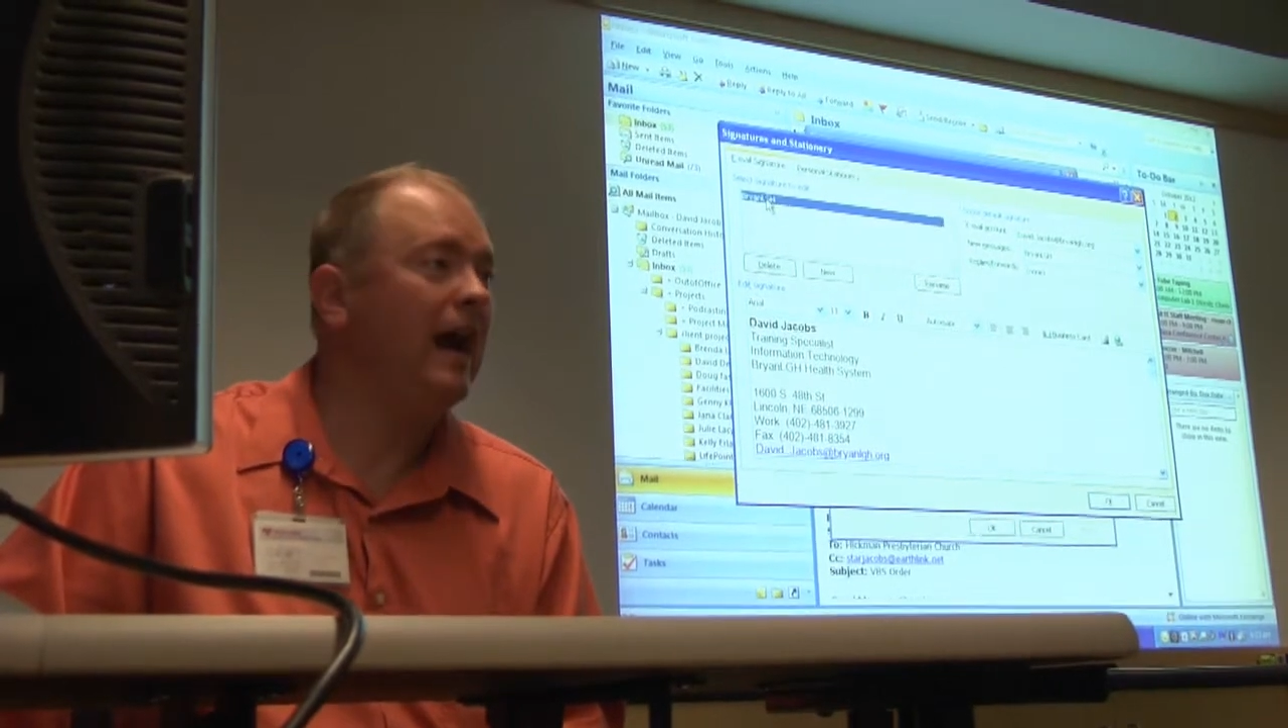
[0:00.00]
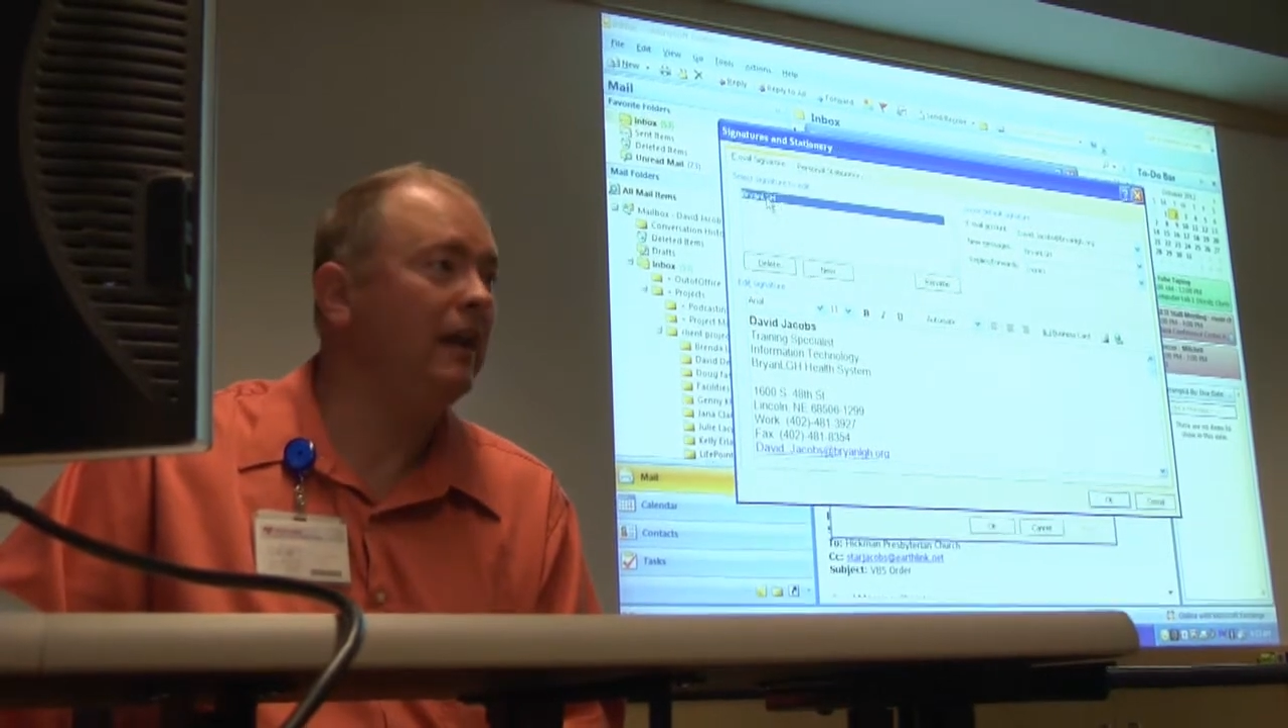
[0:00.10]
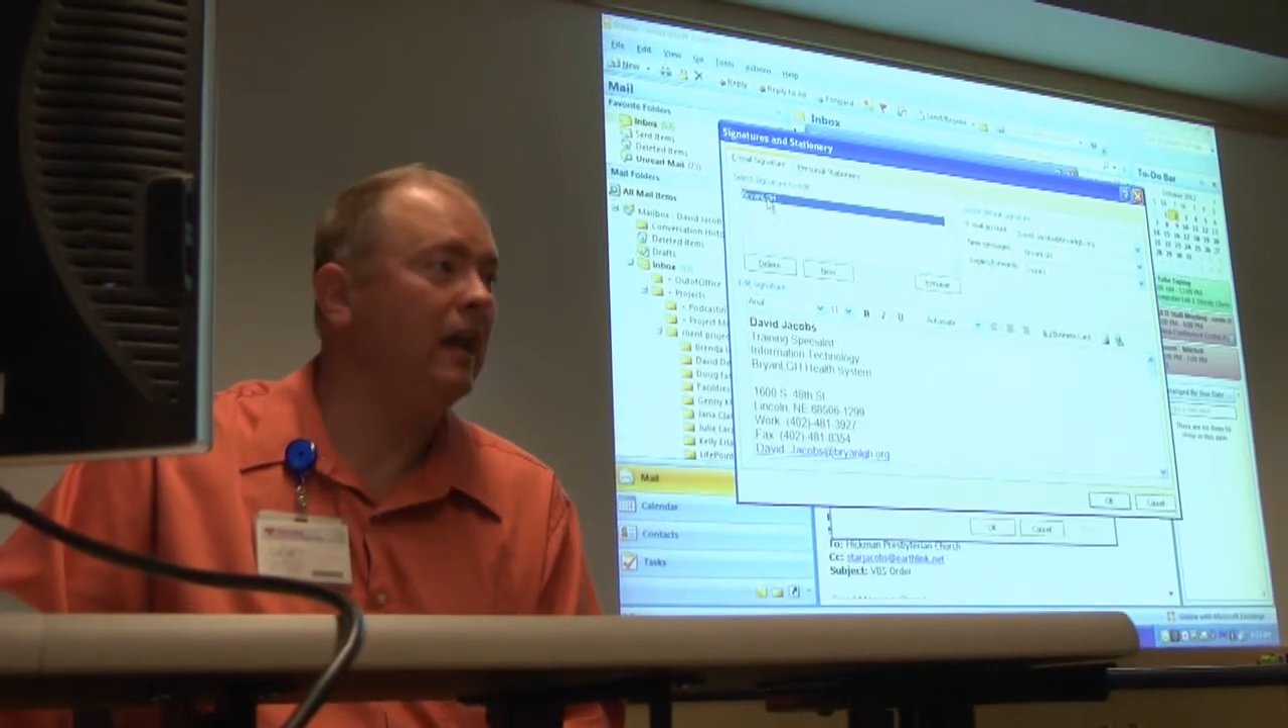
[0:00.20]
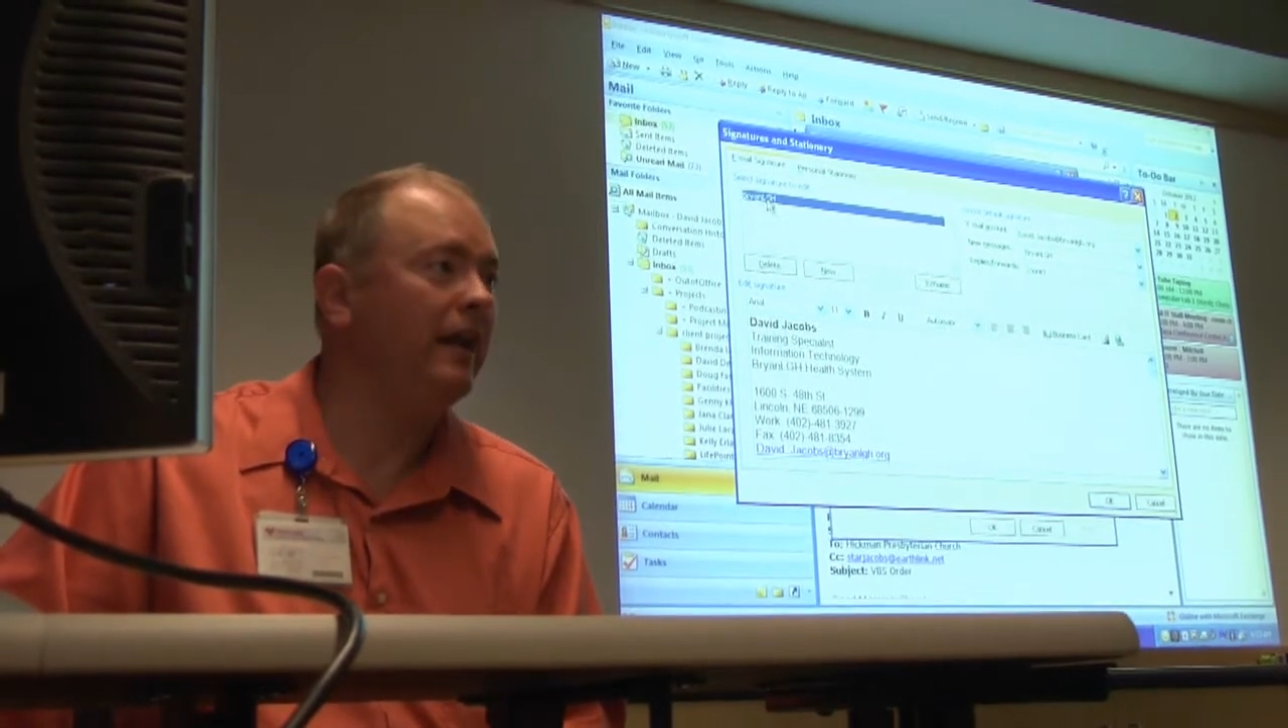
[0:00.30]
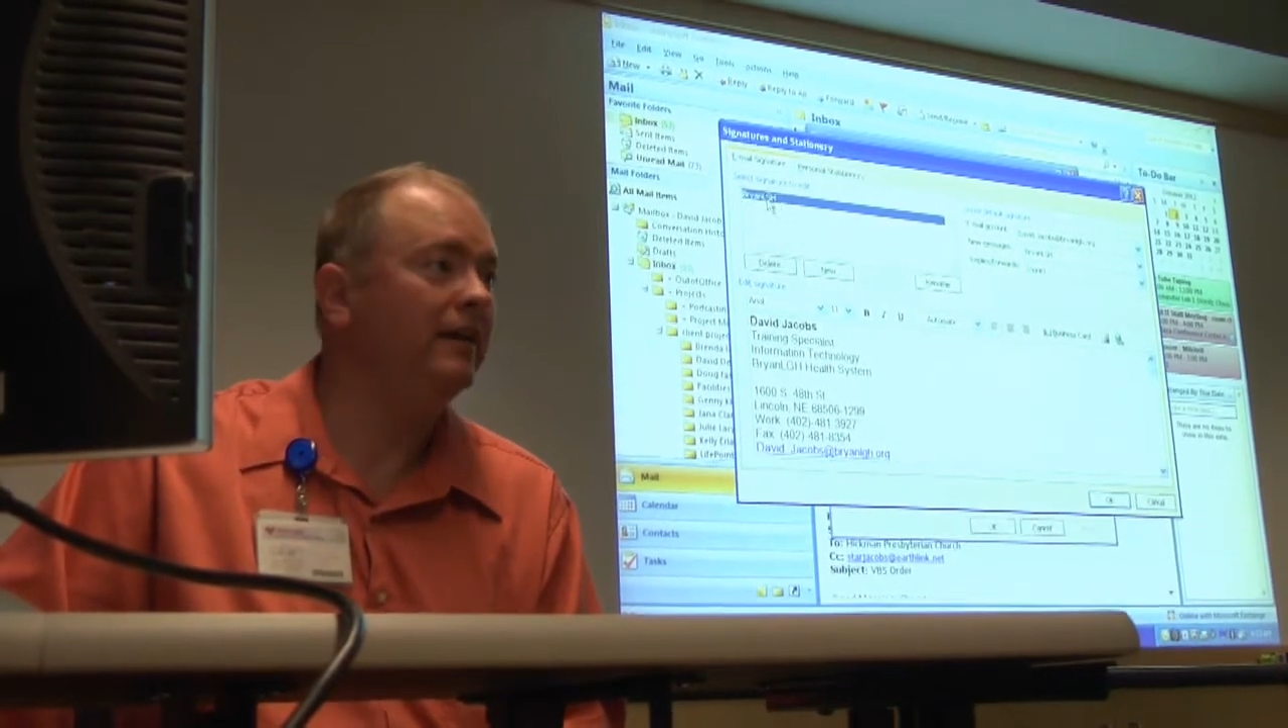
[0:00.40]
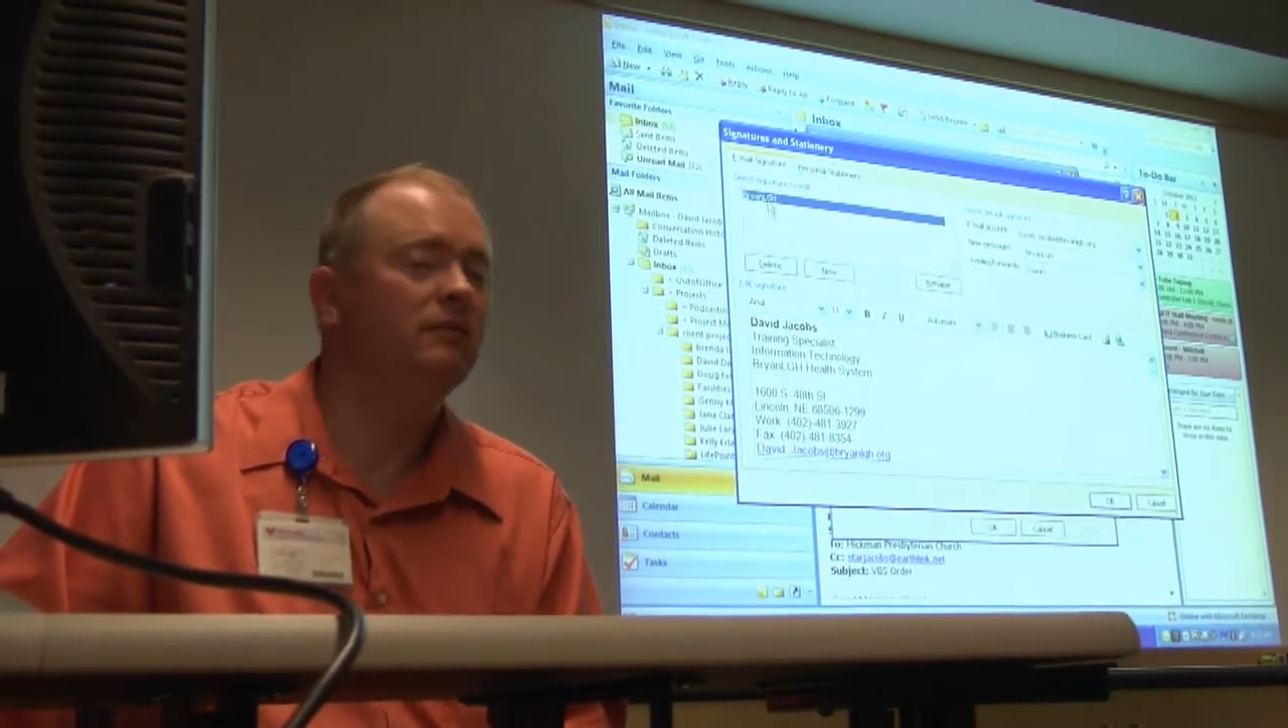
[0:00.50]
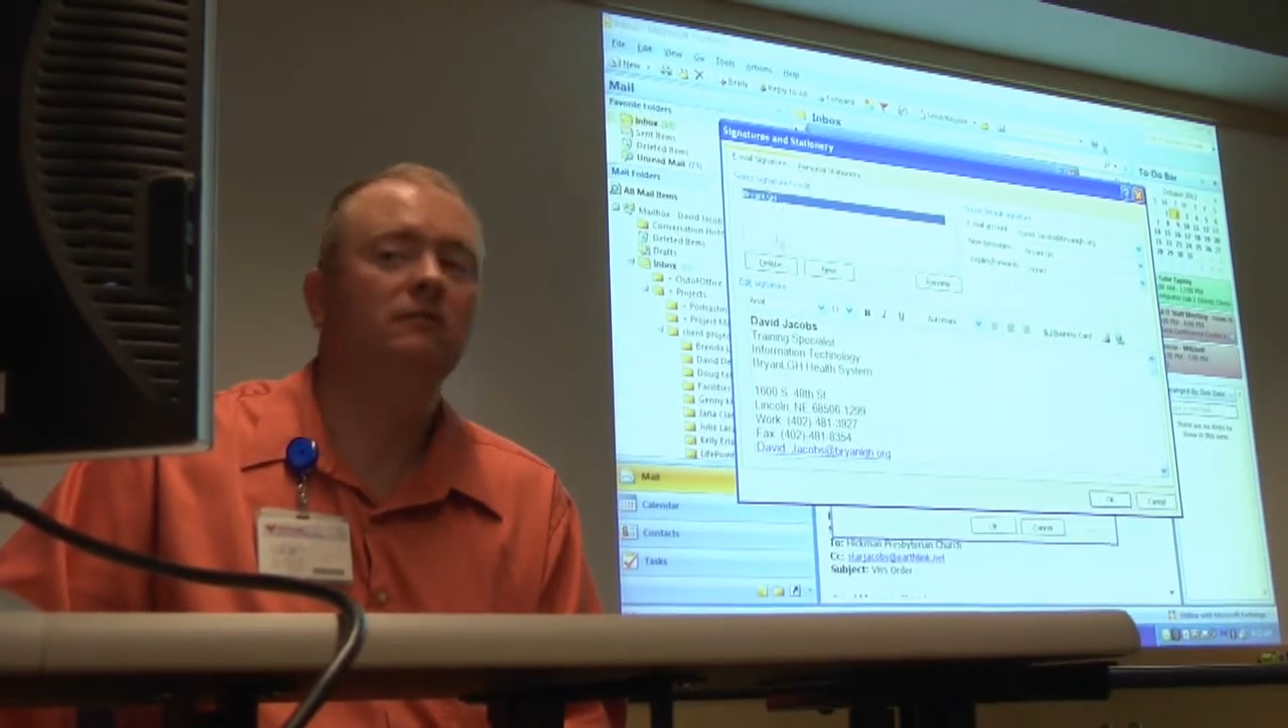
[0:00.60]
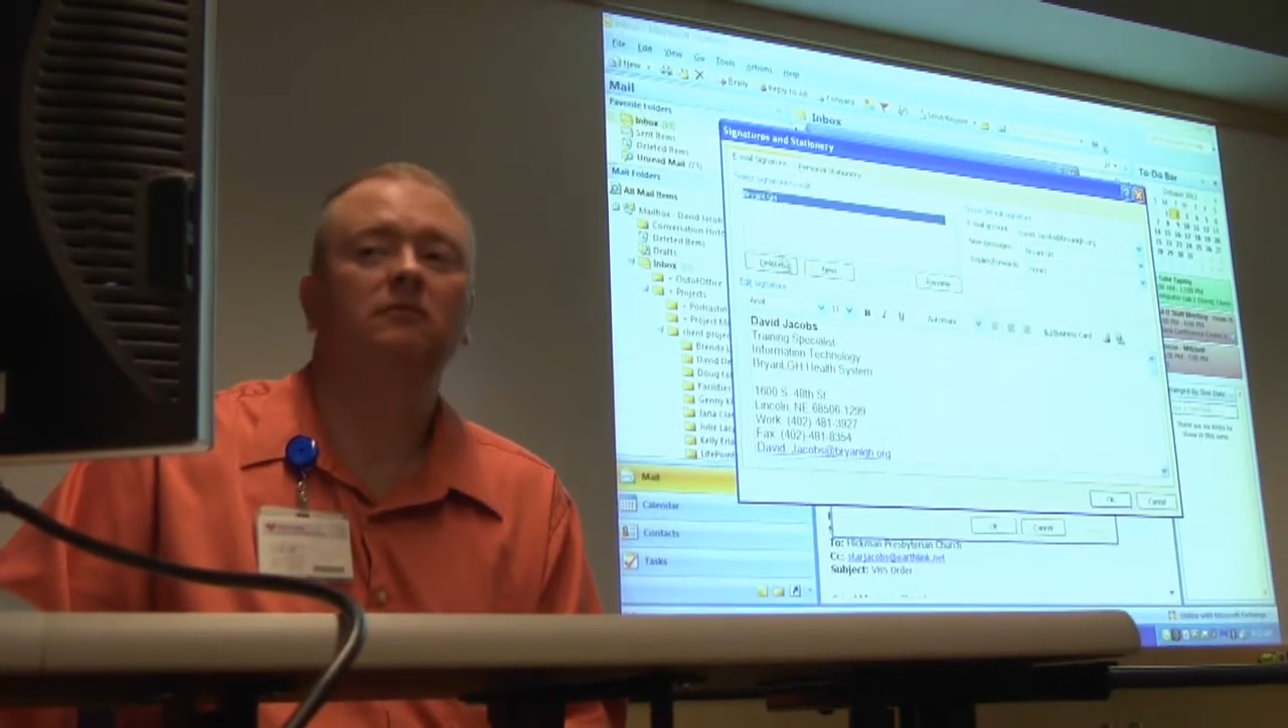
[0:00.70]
highlighted,